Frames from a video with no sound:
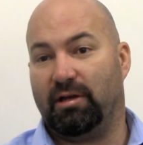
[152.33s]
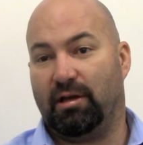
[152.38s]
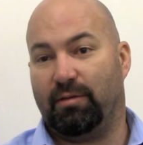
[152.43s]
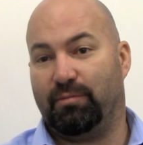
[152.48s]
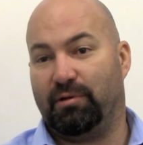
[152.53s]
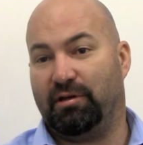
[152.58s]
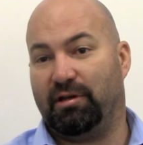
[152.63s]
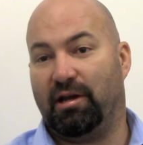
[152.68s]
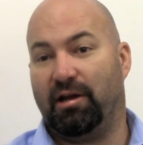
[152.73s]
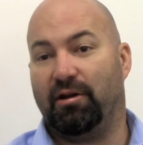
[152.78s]

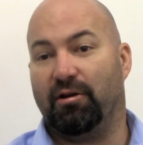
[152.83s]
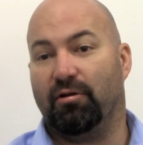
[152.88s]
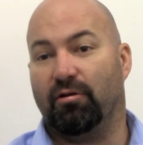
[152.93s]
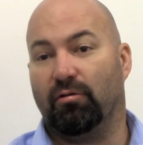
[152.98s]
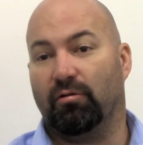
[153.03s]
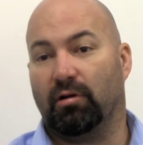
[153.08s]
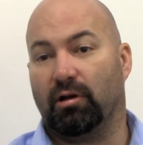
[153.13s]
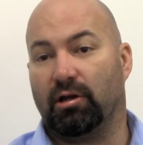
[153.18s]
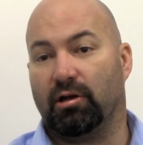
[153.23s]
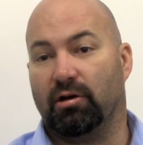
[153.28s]
amputated
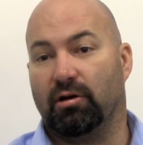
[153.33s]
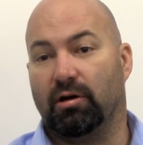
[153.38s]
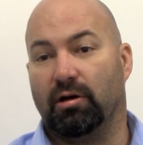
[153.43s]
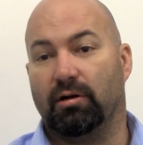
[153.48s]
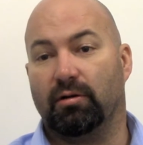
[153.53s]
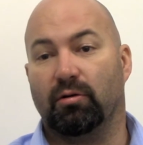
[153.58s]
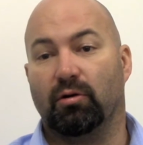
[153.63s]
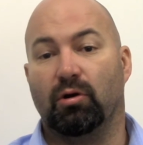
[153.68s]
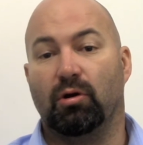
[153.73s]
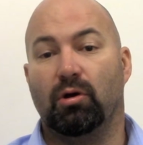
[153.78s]
early
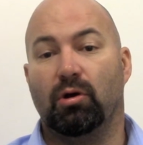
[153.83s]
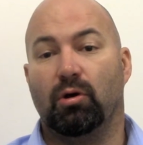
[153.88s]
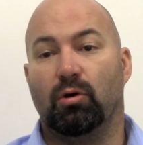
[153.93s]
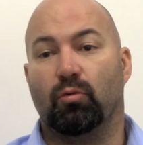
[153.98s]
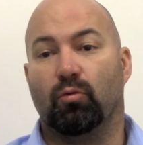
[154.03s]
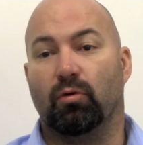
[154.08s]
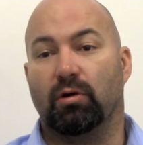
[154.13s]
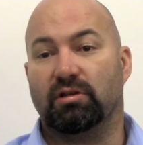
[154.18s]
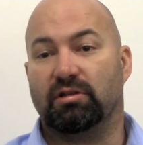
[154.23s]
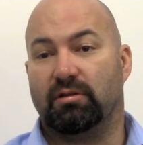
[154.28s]
on,
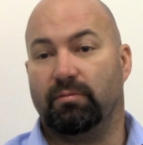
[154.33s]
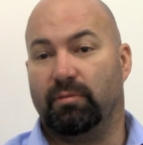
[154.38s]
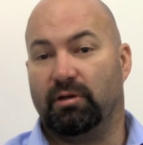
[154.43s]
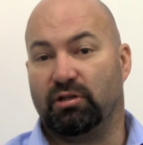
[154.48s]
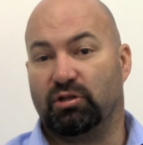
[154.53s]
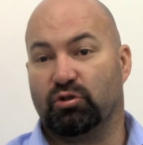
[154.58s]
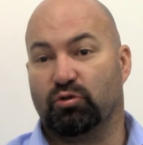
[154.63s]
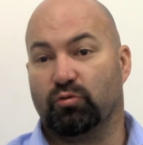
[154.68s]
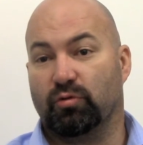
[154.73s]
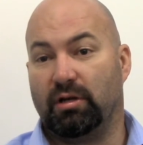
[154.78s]
what's the
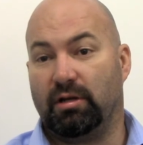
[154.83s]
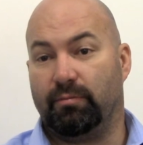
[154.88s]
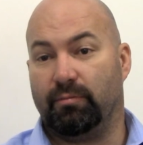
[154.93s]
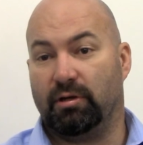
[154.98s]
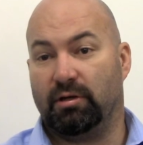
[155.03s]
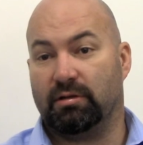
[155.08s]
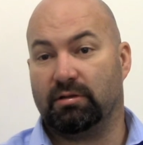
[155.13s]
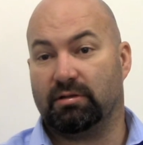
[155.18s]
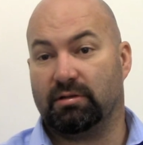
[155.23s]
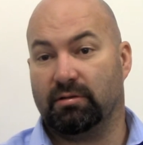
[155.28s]
best
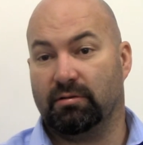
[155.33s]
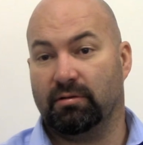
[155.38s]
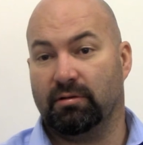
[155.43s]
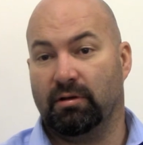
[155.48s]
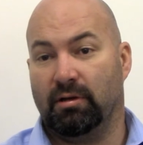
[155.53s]
treatments,